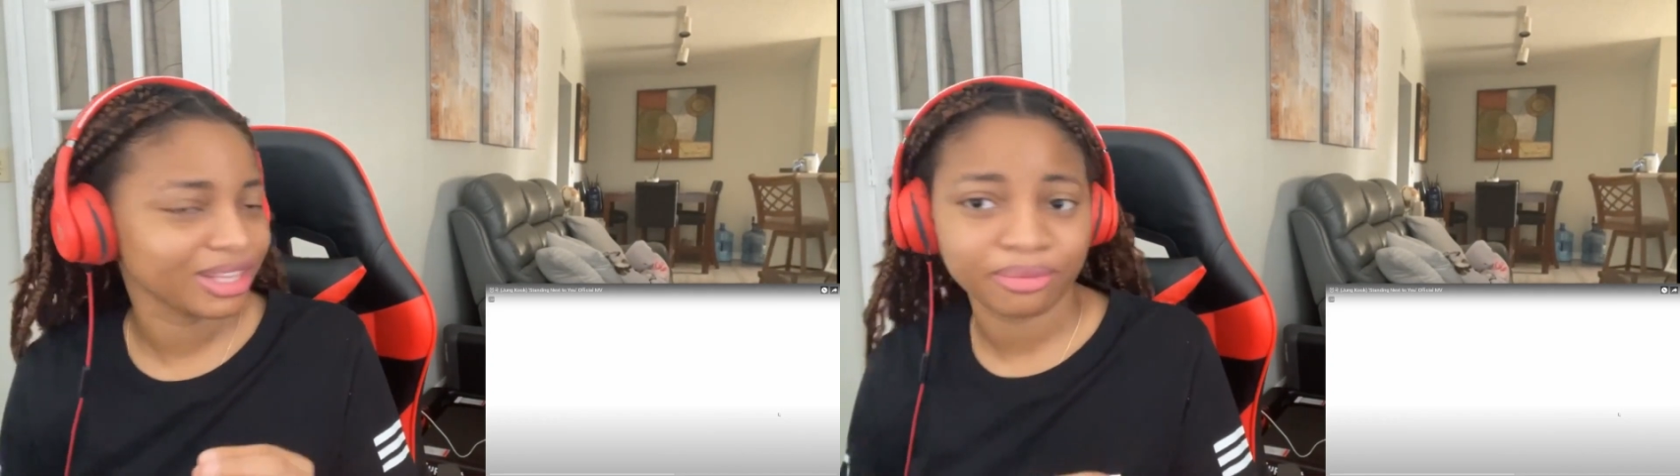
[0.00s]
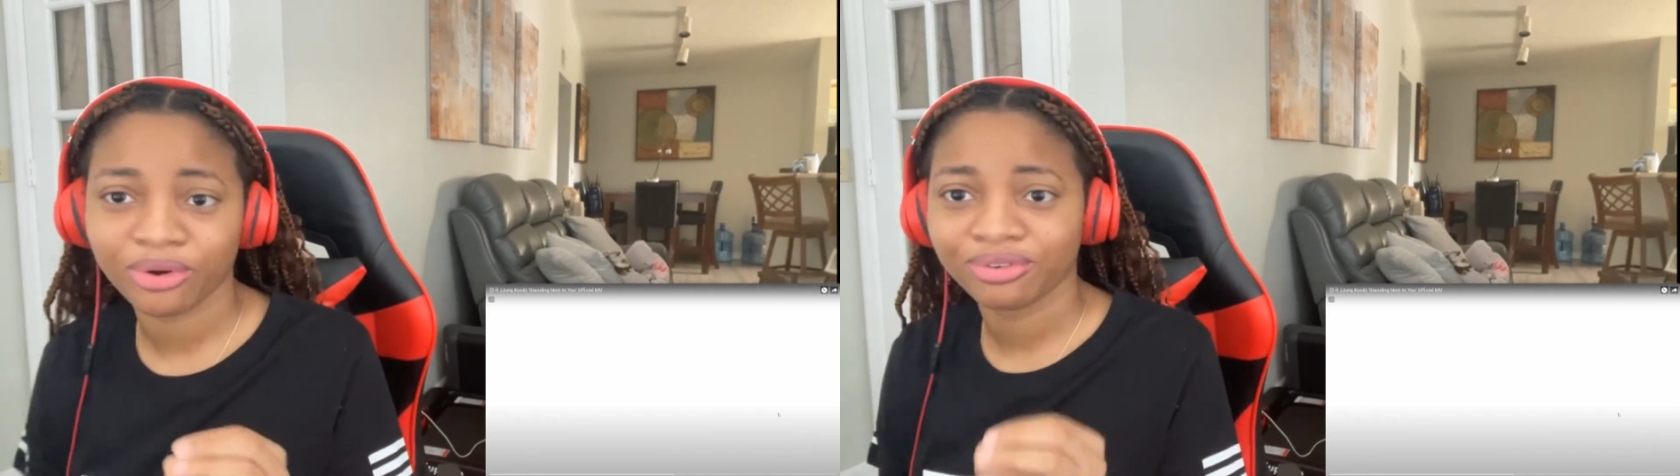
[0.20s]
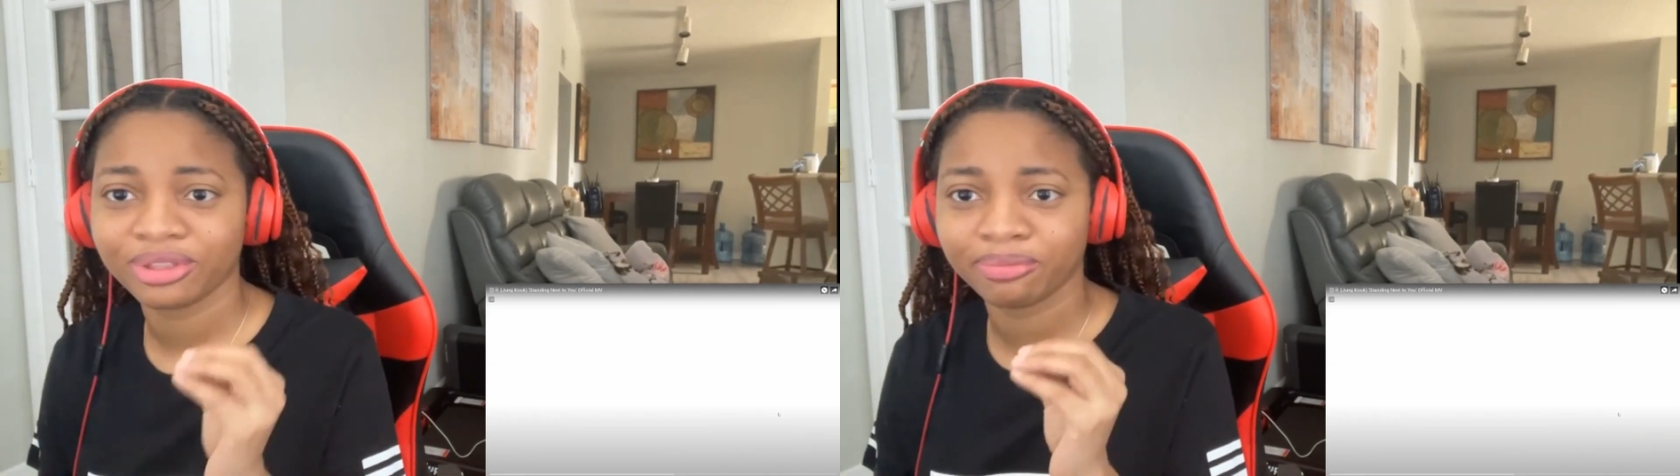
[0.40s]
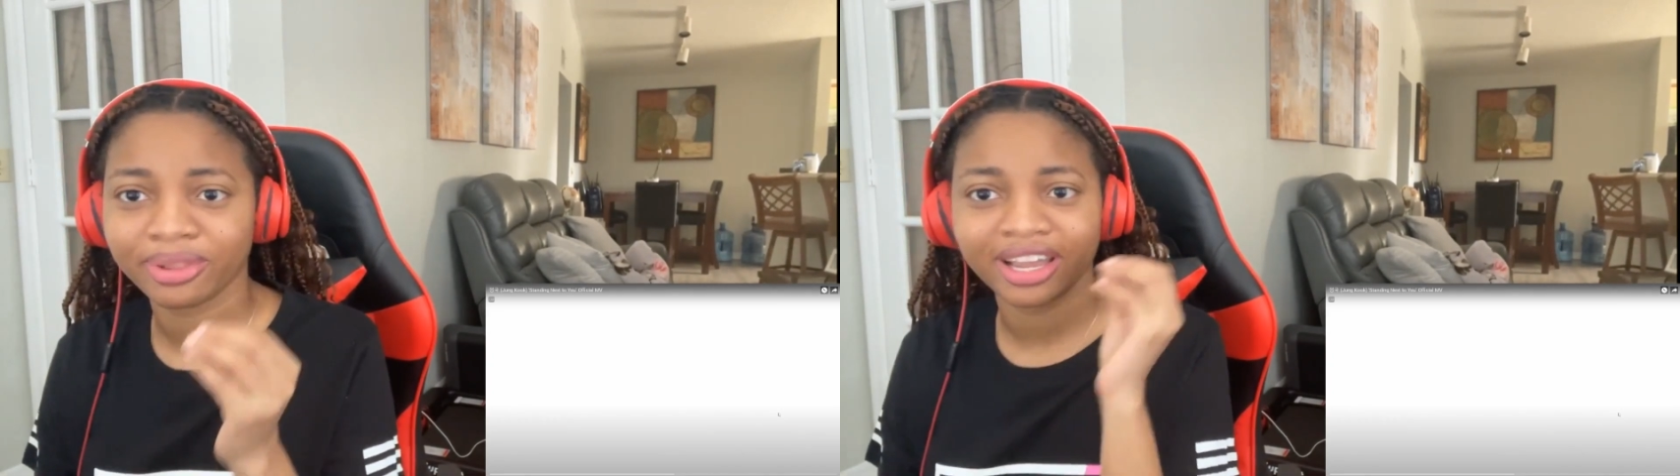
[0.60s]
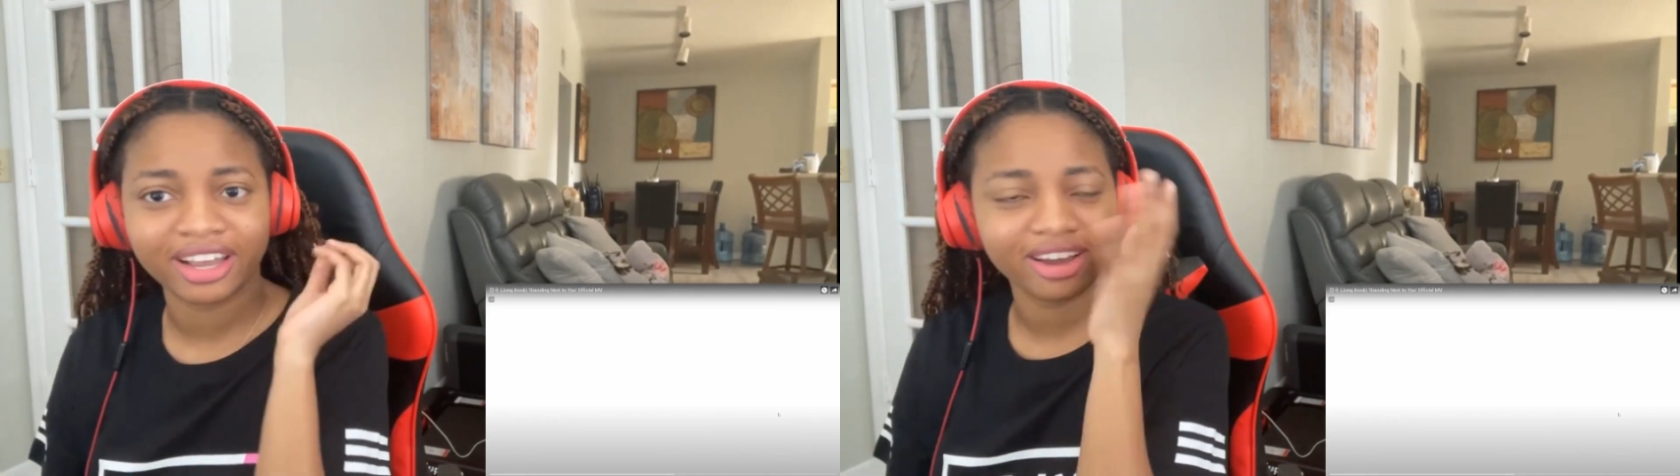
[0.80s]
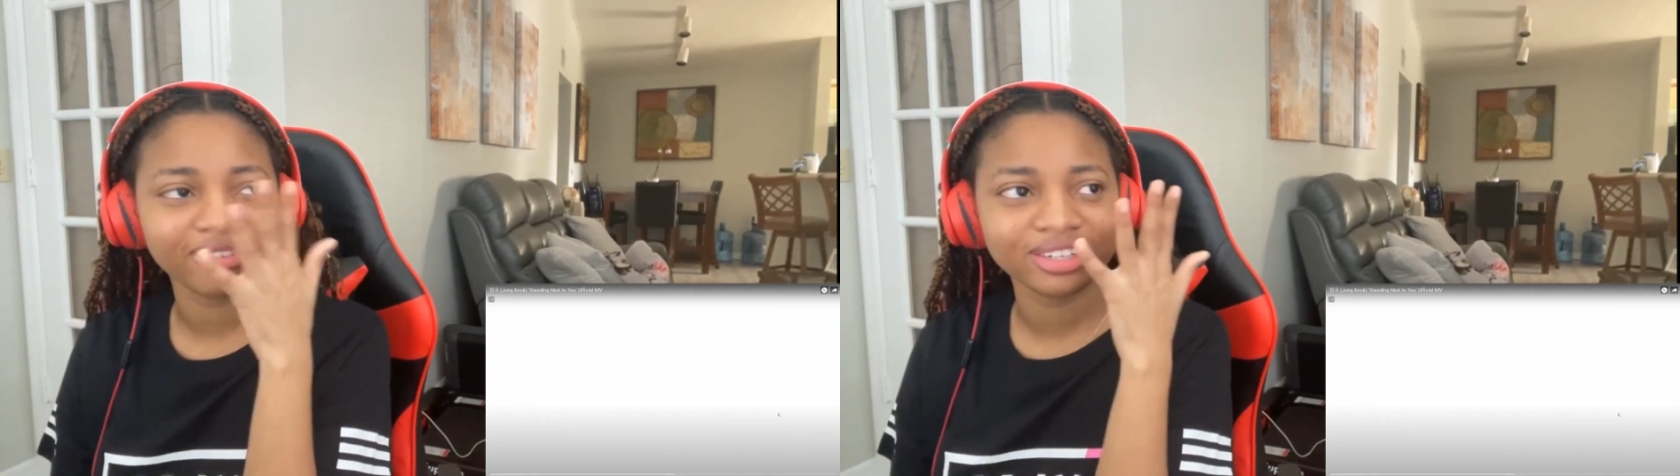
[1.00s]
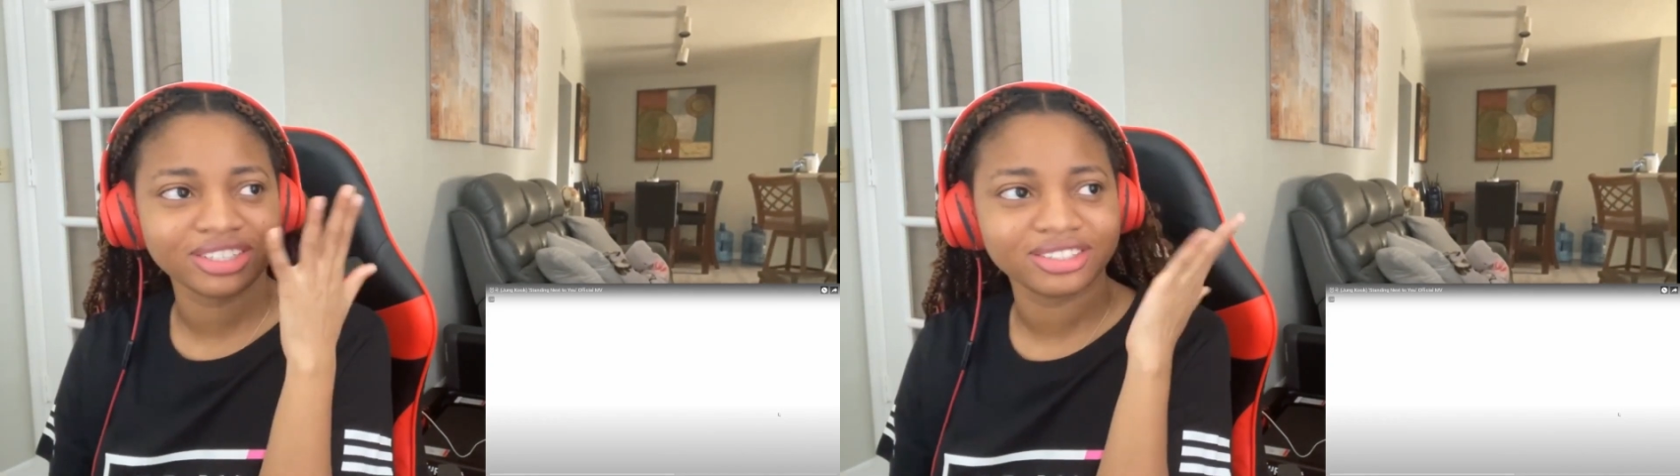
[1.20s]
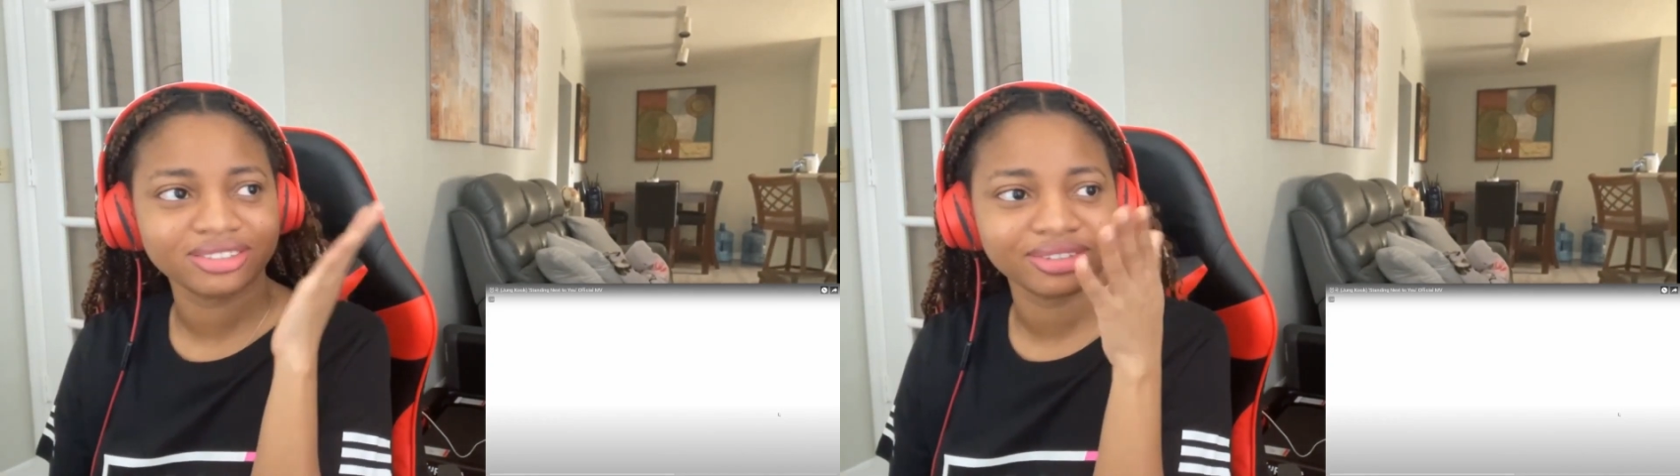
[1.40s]
the
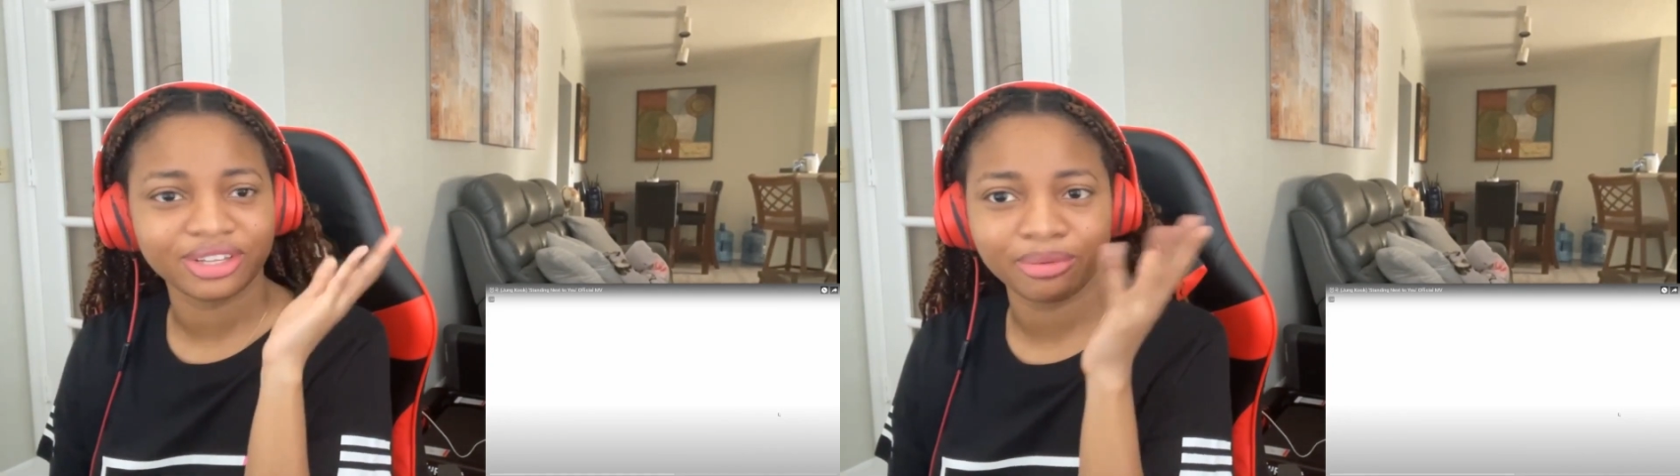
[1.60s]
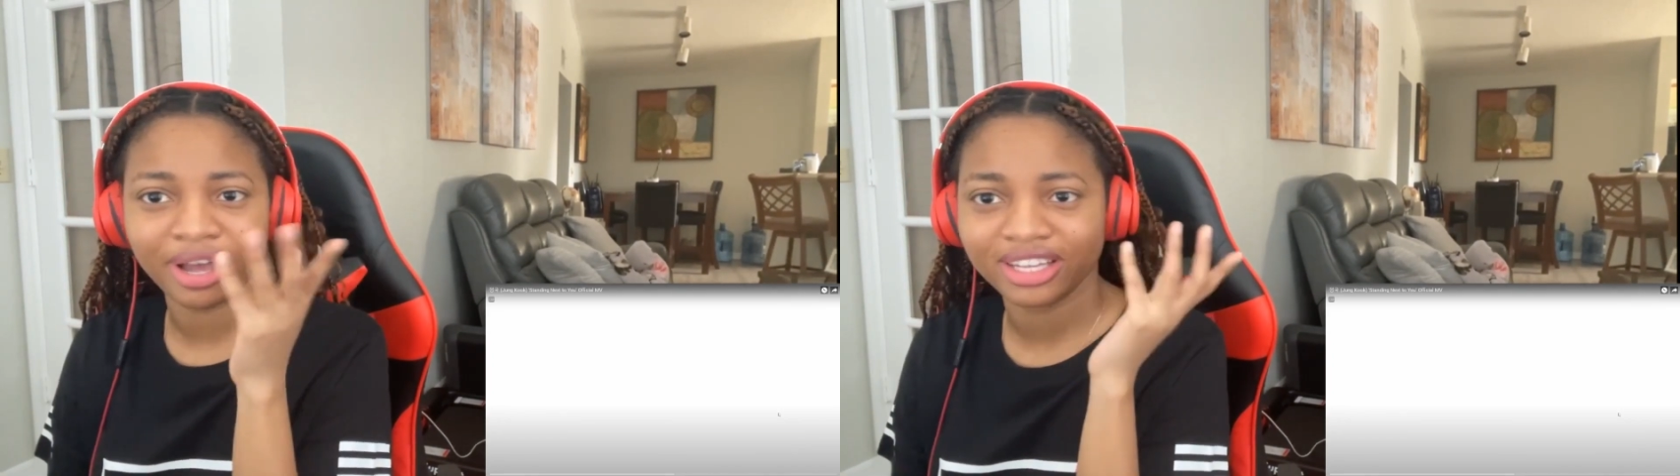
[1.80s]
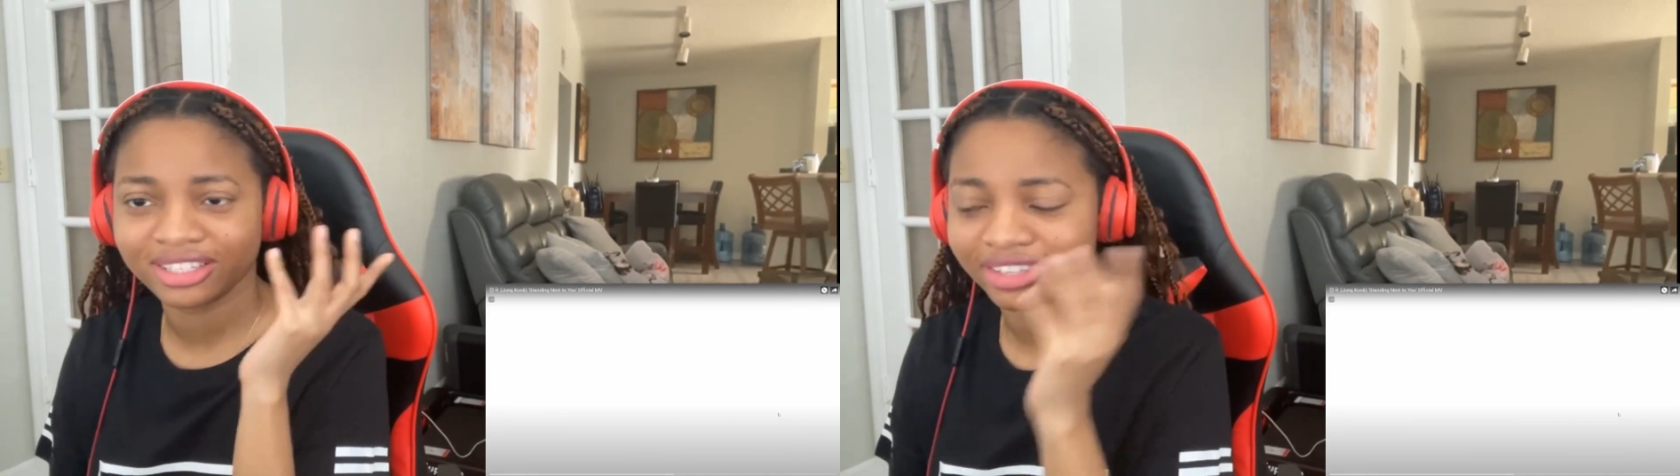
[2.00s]
past